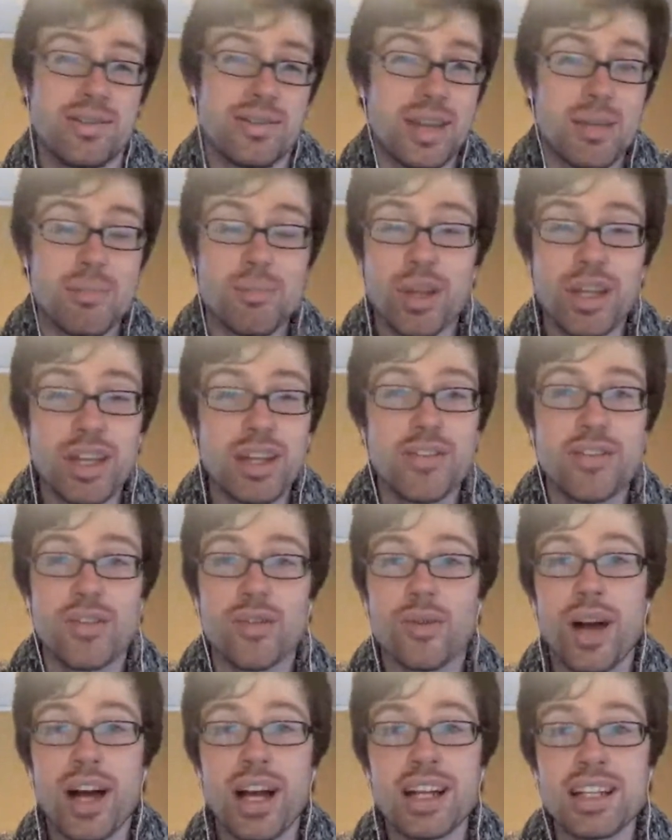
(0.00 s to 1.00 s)
They play a
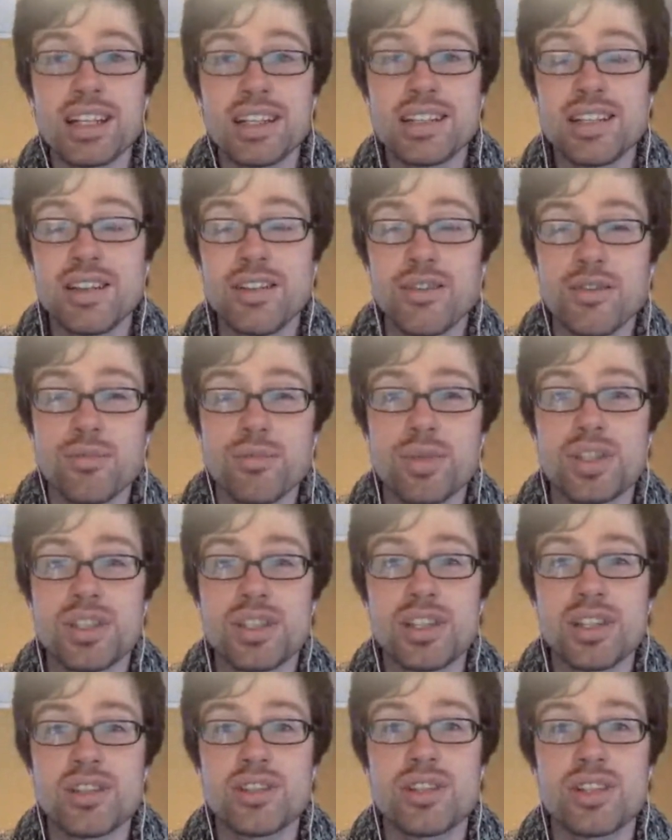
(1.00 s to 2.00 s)
variety of different
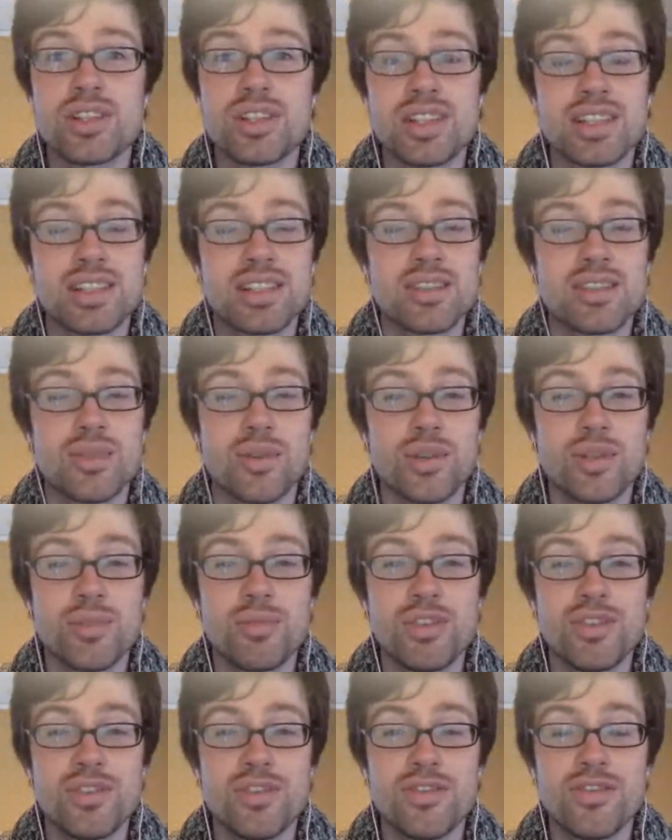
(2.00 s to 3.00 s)
positions. It's going
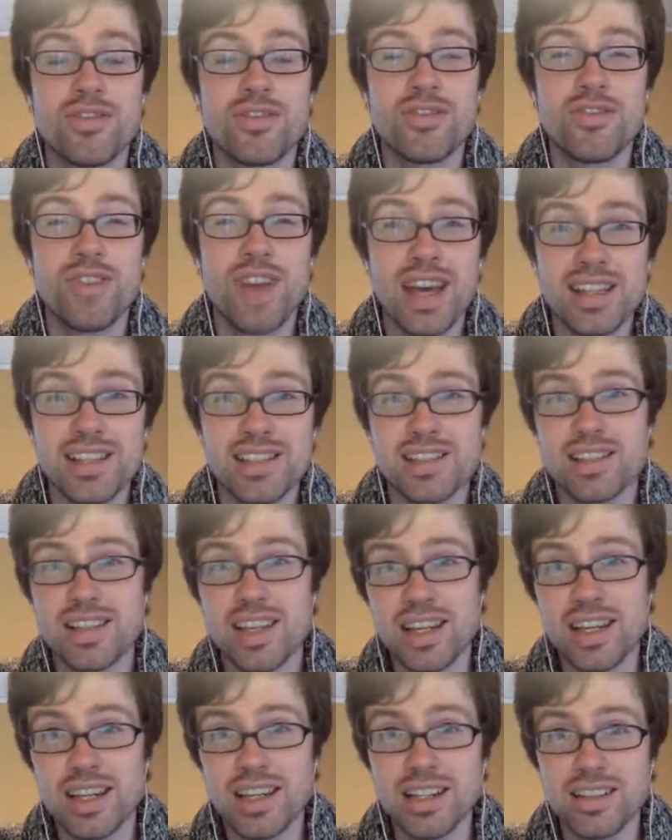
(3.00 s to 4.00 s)
to be
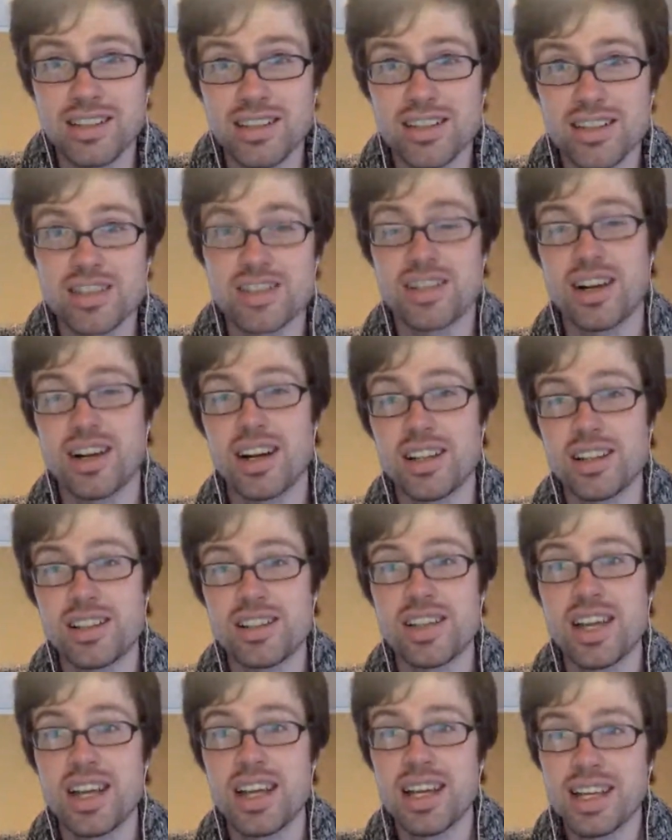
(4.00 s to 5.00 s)
fascinating to discuss
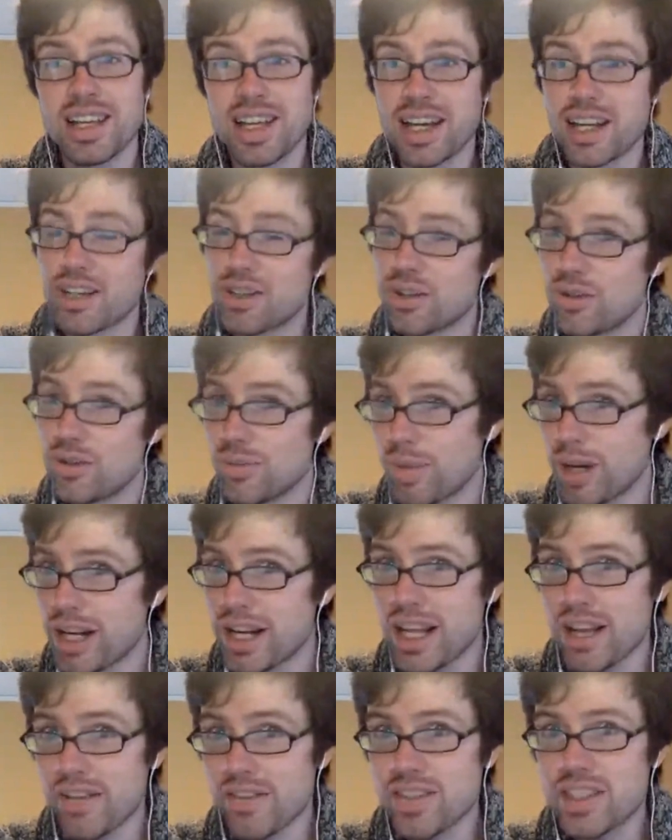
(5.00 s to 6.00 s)
kind of who
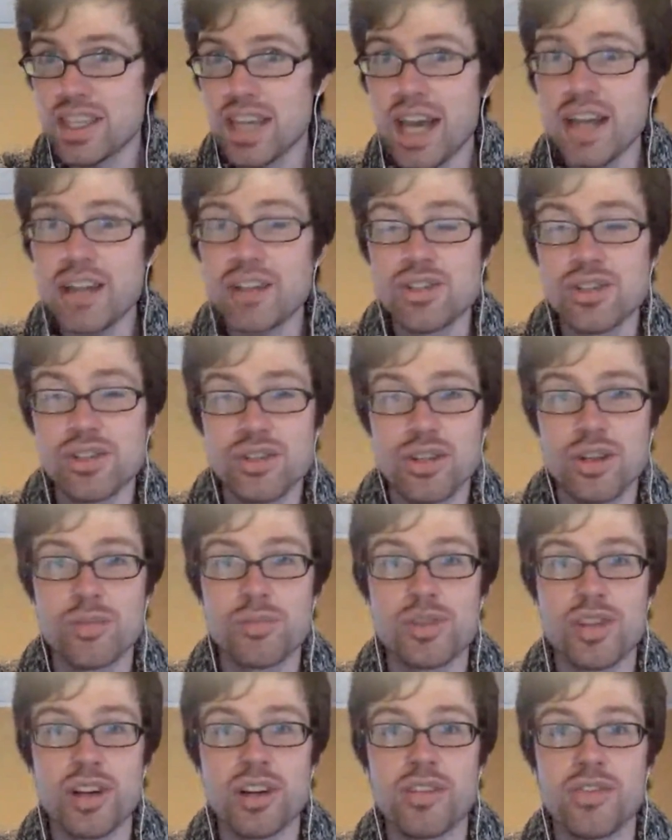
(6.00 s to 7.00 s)
might have the edge in
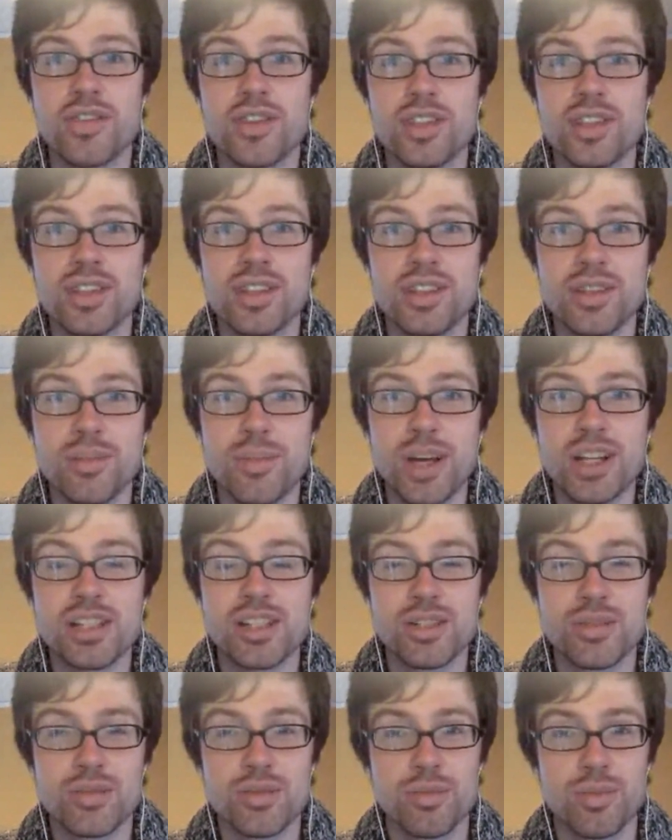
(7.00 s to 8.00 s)
terms of the
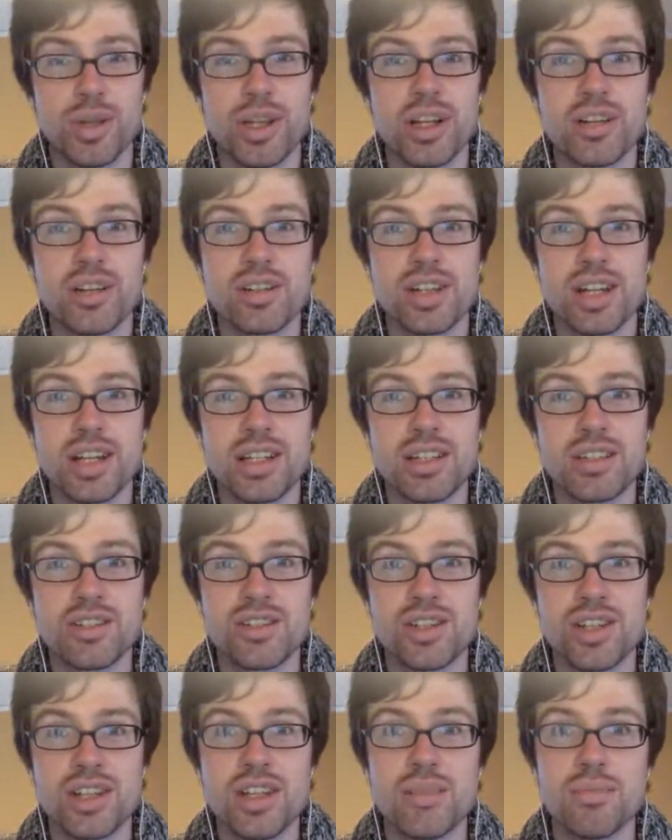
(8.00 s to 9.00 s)
best three players on
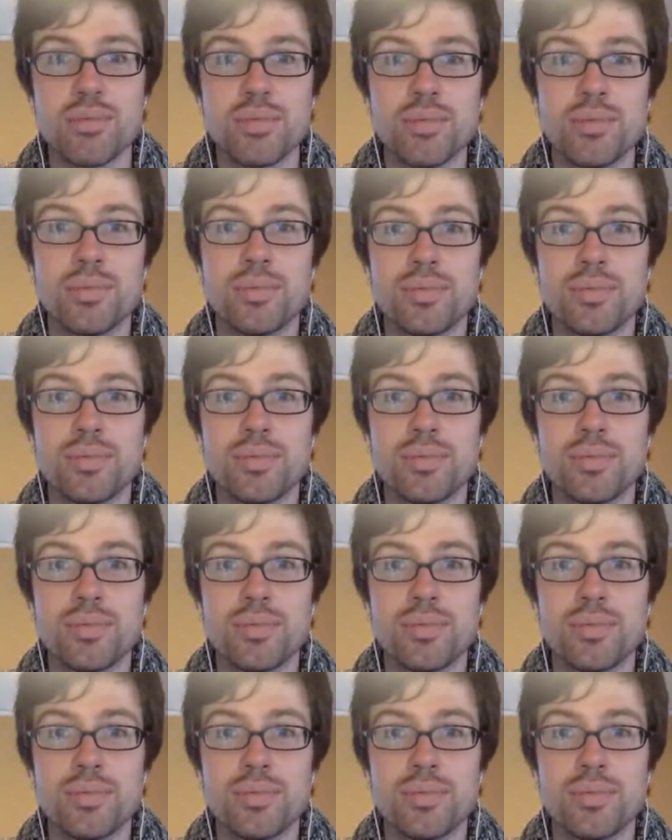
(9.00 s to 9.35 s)
each team.